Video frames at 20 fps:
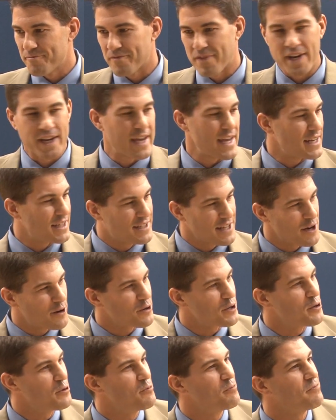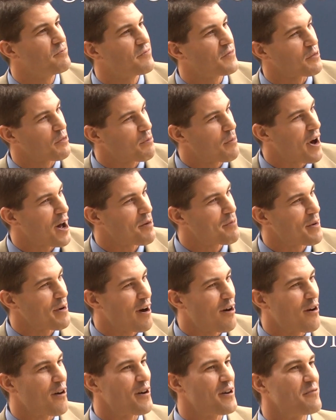I can't tell you from the bottom
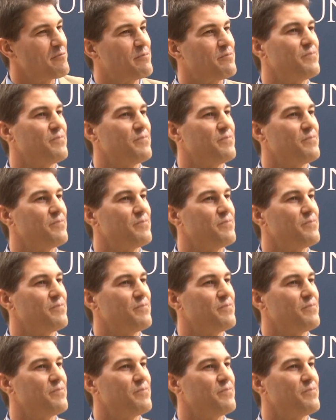of my heart